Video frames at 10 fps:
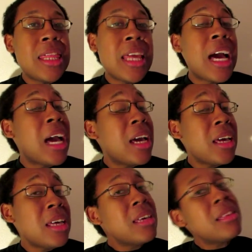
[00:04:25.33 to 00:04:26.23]

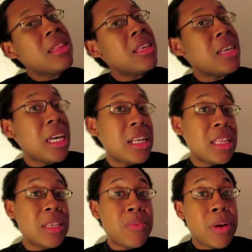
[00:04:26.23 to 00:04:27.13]
I think
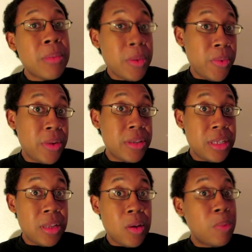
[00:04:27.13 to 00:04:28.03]
Annalise probably would have
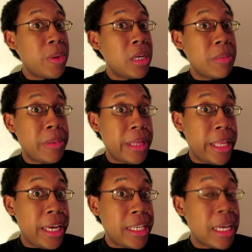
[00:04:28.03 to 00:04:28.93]
still opened up her
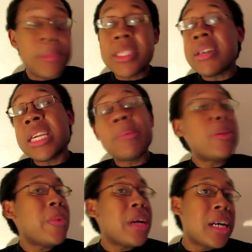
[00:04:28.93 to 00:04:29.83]
legs. I'm just going to keep
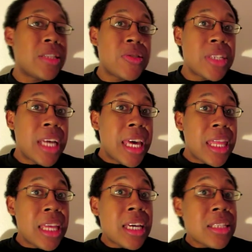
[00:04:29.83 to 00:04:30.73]
it 100.
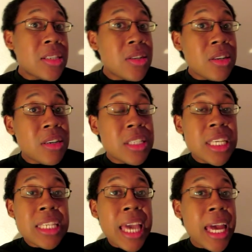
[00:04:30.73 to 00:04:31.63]
This girl
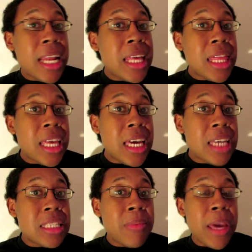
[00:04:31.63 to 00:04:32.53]
does
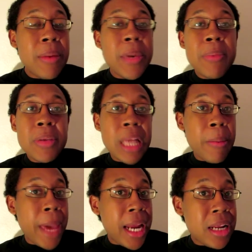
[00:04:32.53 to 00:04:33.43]
anything to make people not
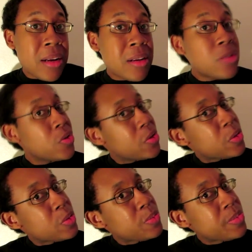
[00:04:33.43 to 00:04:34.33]
mad at her,
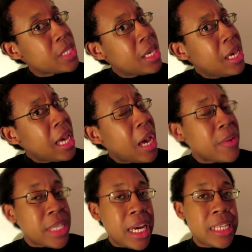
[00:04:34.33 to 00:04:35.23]
so I
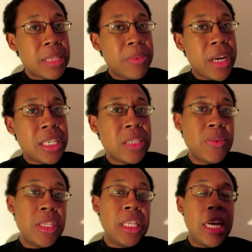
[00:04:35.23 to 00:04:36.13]
was kind of surprised she
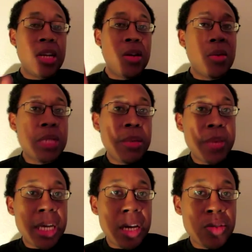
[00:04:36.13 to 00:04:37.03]
was just like, no, sleep on
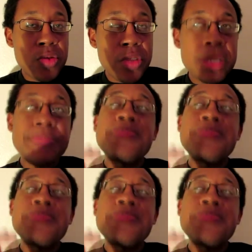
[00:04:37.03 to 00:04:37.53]
the couch, you drunk?